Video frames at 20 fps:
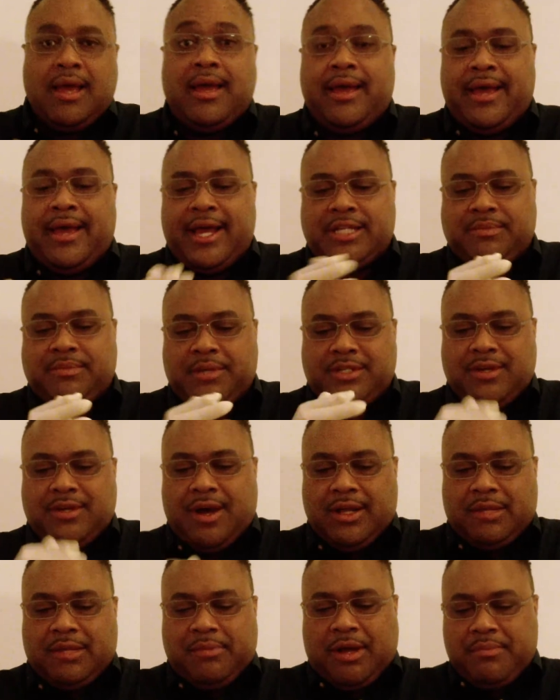As we
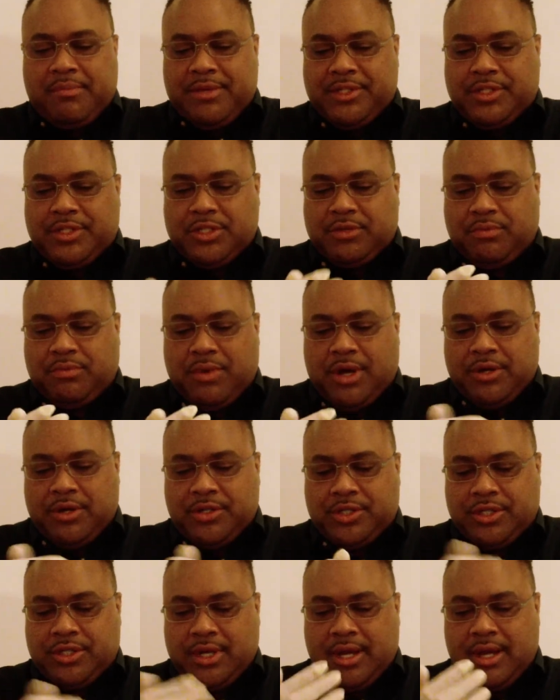talked about, Mrs.
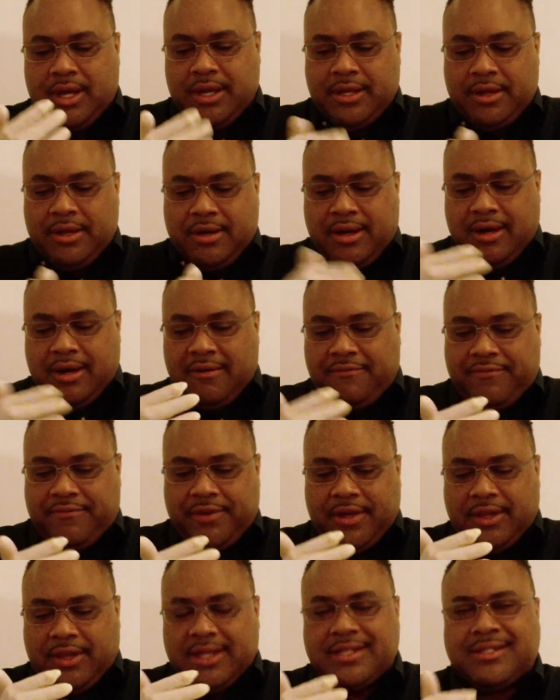Welch, you're going to
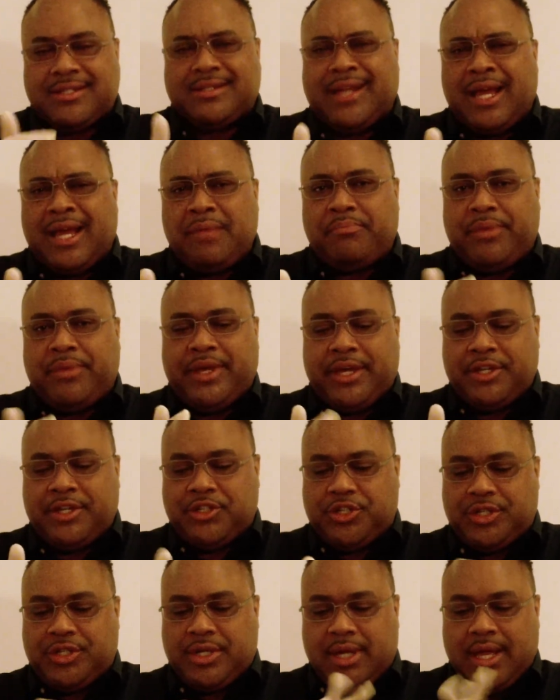feel a slight
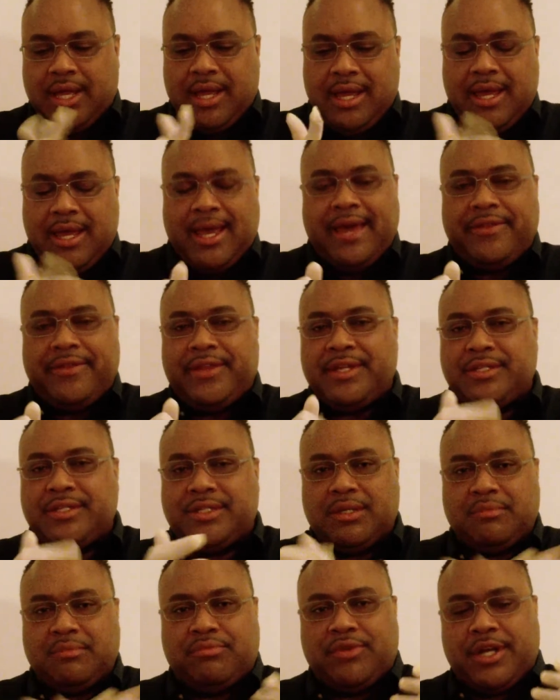pinch and then
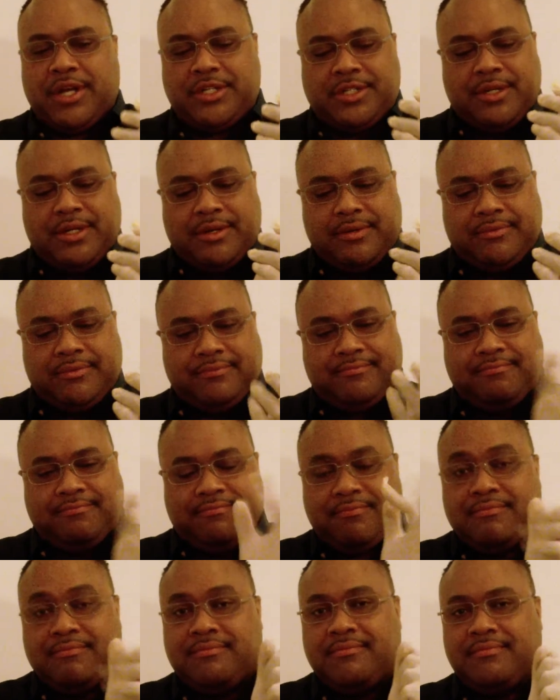some pressure.
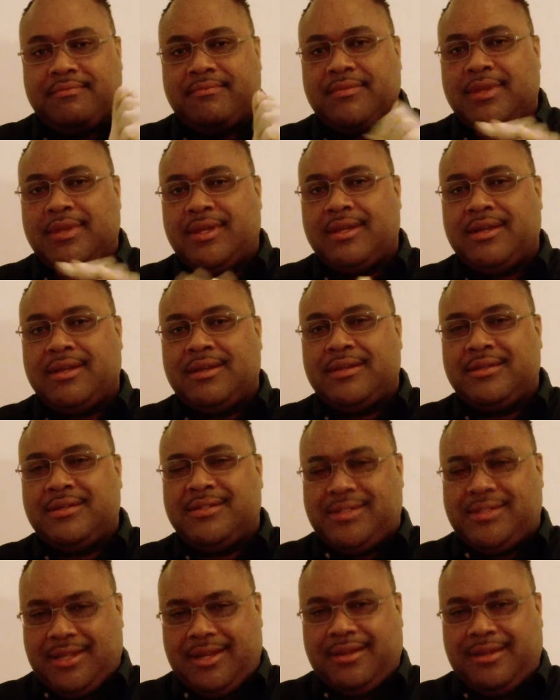
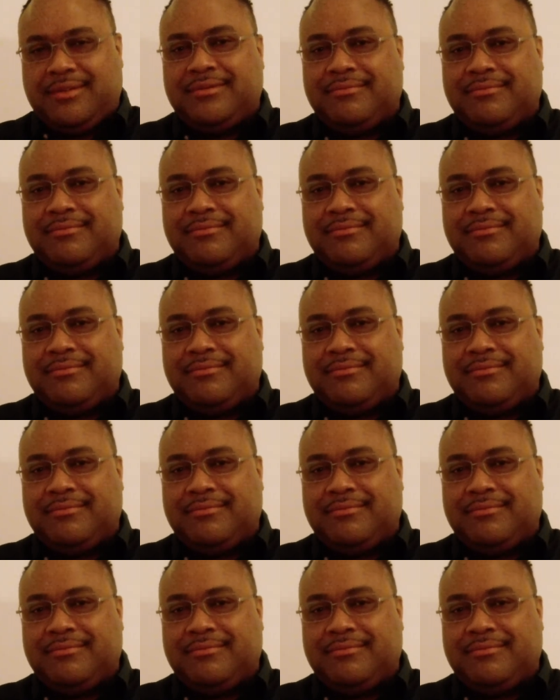Seam.